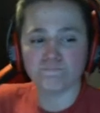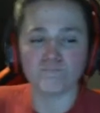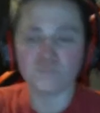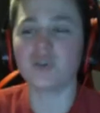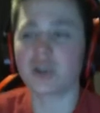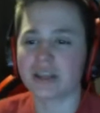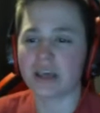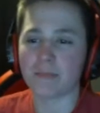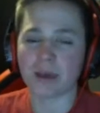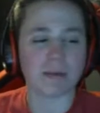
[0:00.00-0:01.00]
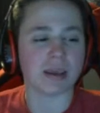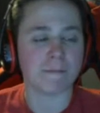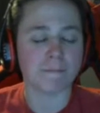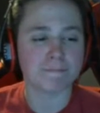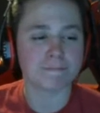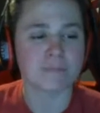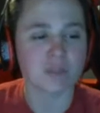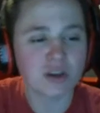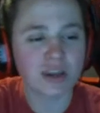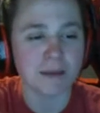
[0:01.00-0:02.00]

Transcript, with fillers: Look at that baby. Look at it.